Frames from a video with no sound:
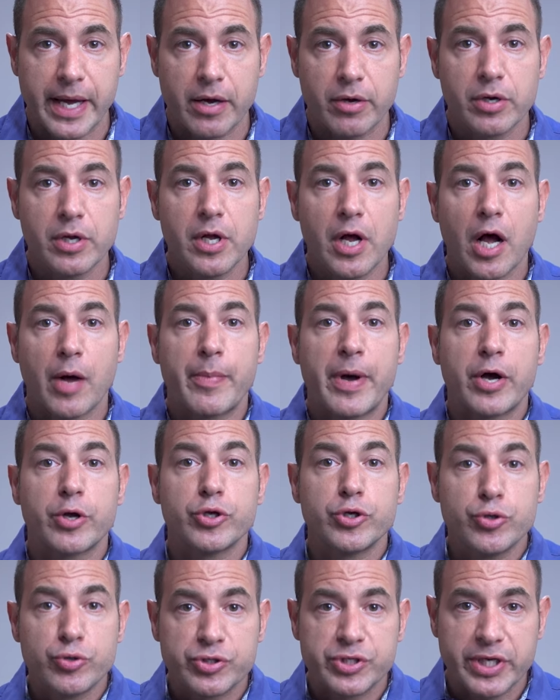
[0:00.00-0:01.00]
out about
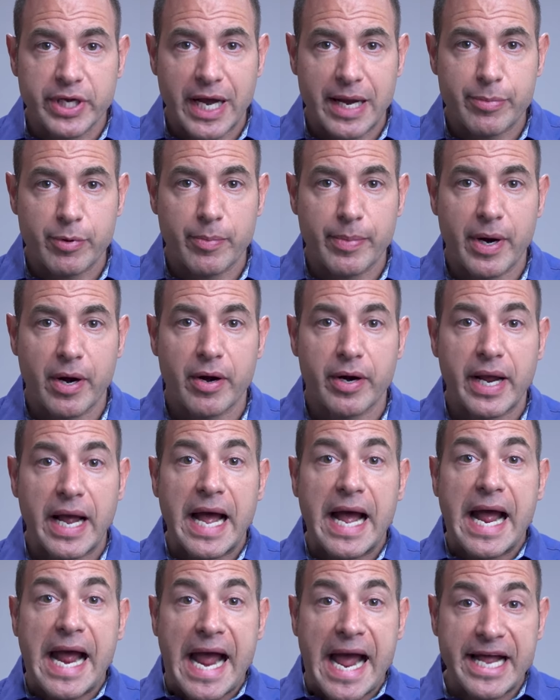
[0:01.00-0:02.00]
using hyperbaric
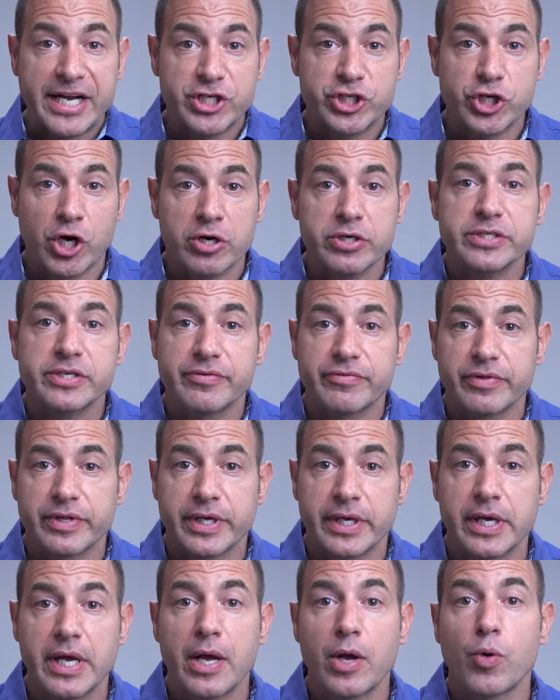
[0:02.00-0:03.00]

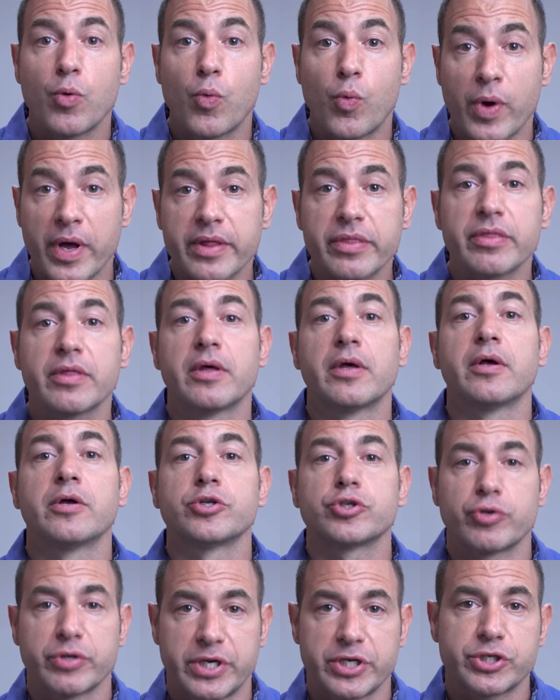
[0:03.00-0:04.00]
adjunctively with
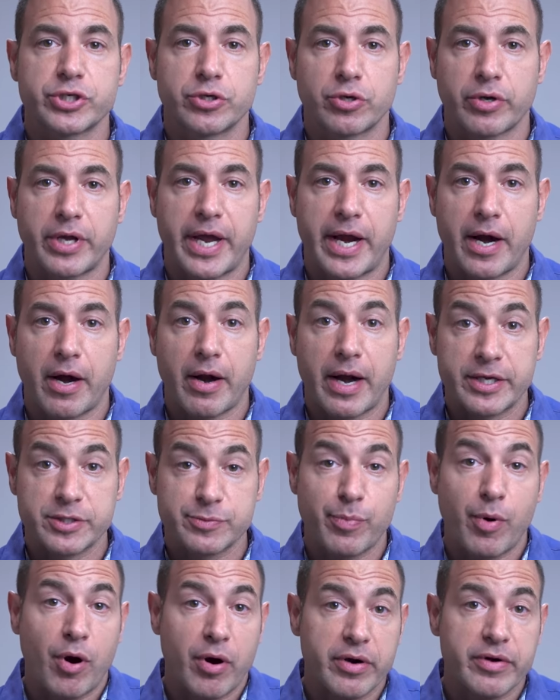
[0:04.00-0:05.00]
traditional care as
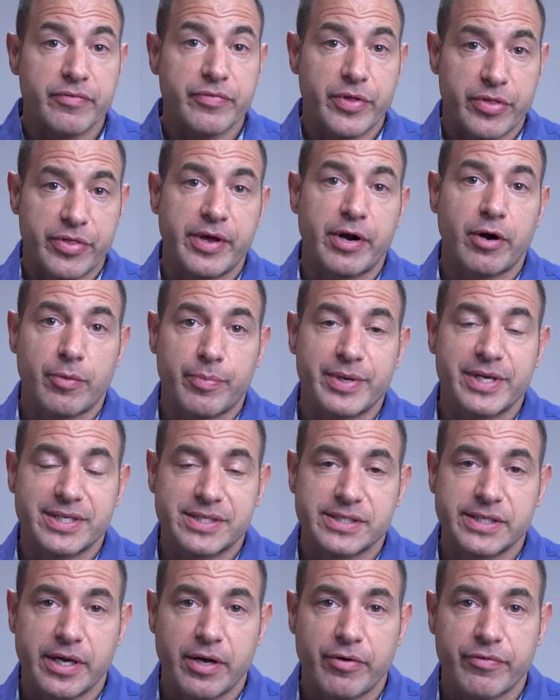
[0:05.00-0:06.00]
part of the therapy
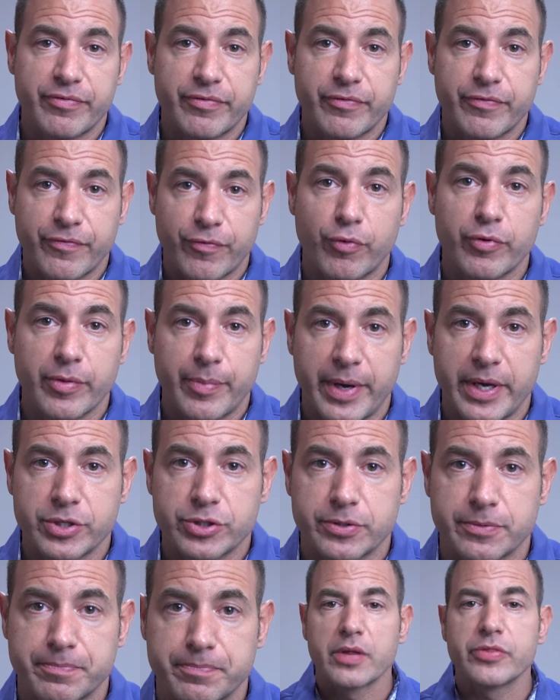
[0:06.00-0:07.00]
itself for the
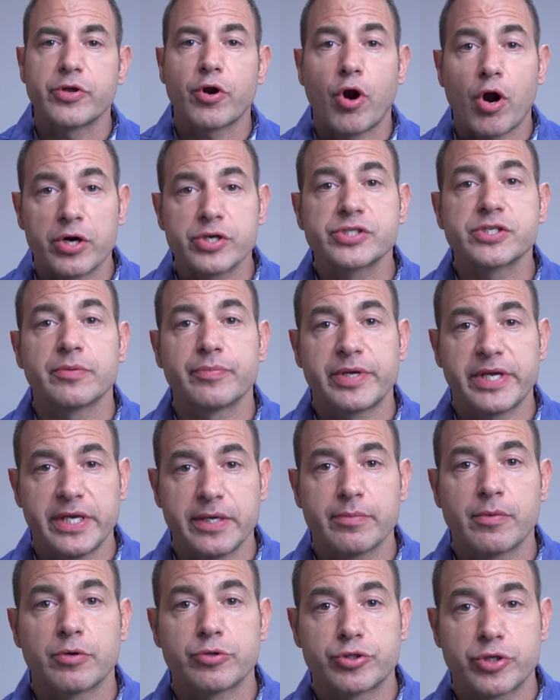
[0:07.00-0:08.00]
patient. There are some
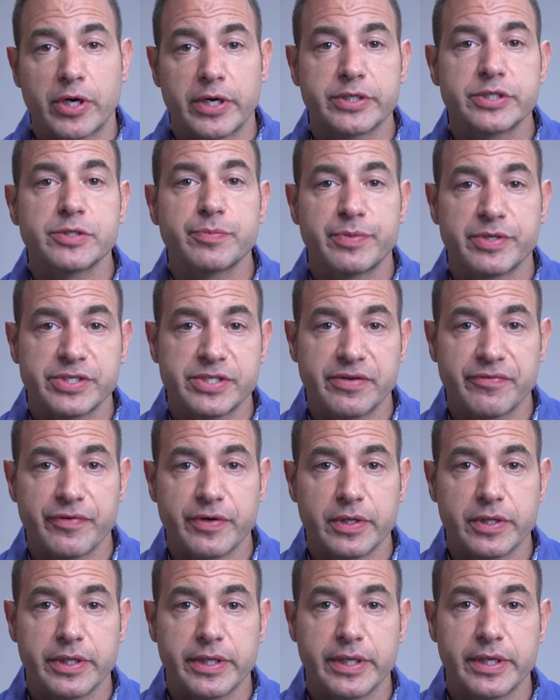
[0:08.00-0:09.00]
chemo drugs
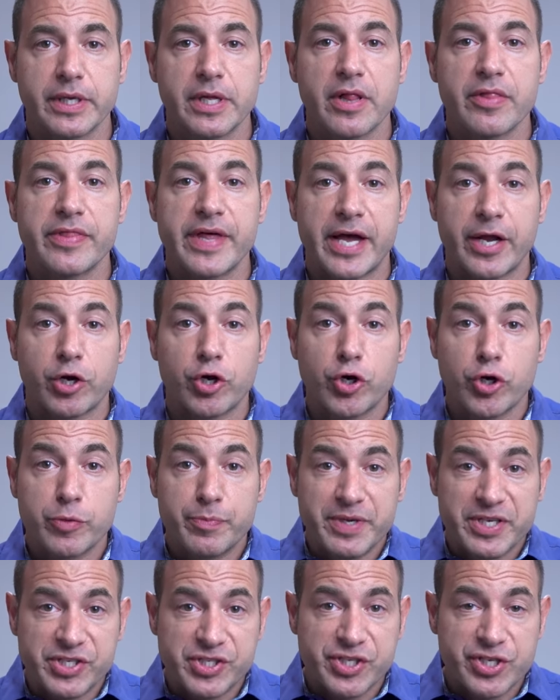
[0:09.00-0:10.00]
specifically that could
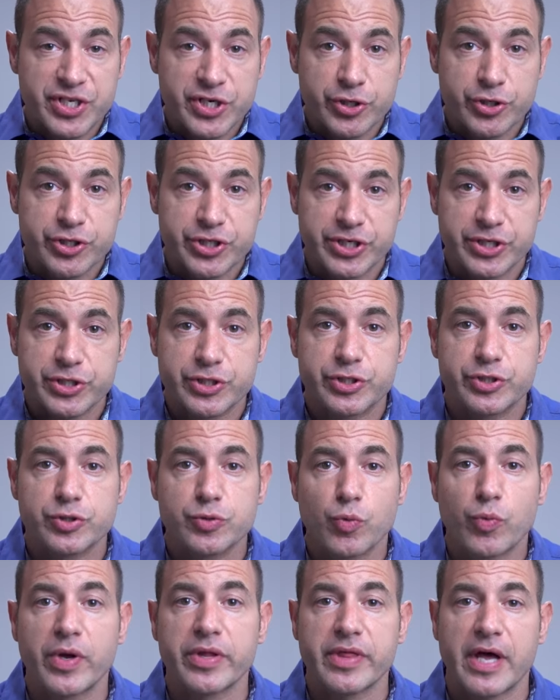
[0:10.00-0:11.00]
be synergists
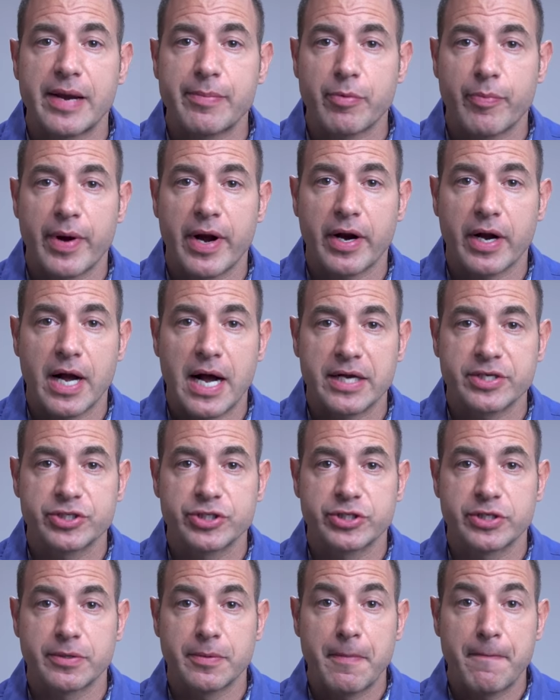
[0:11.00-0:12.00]
with hyperbaric
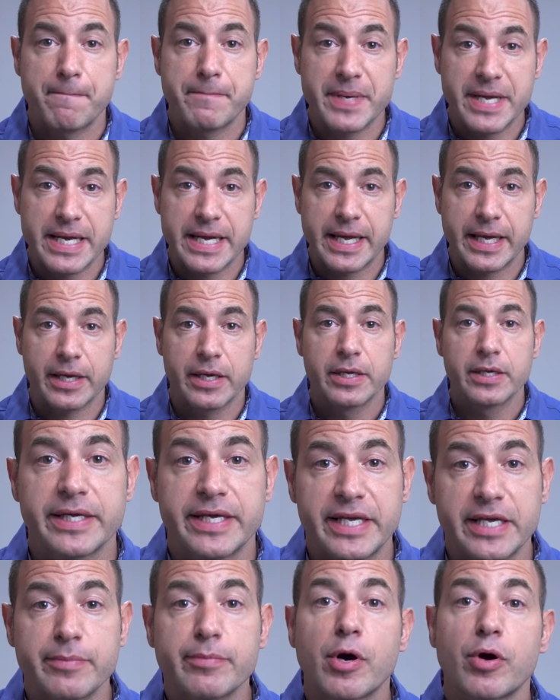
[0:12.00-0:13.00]
oxygen, meaning
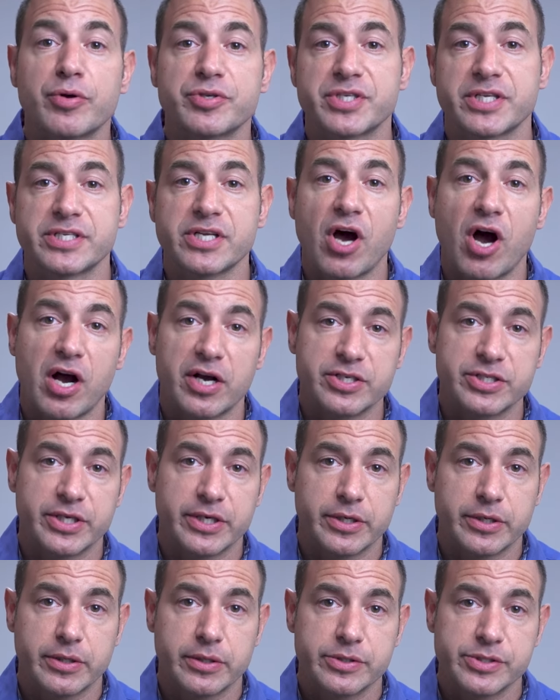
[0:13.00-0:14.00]
chemo is a
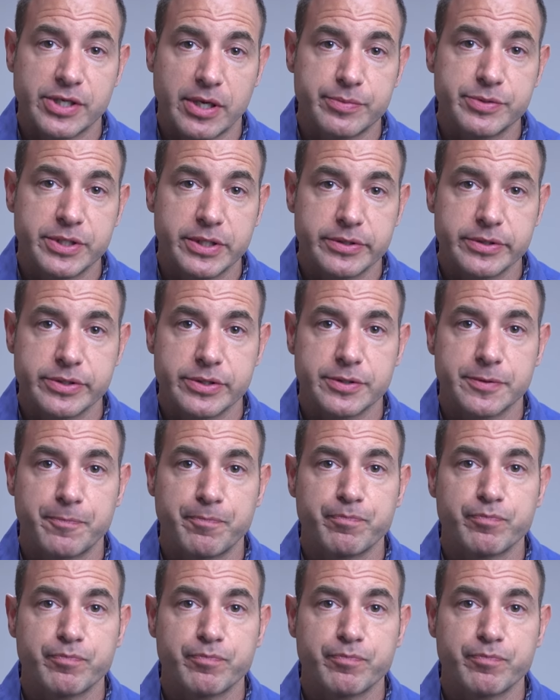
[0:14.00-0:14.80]
toxic substance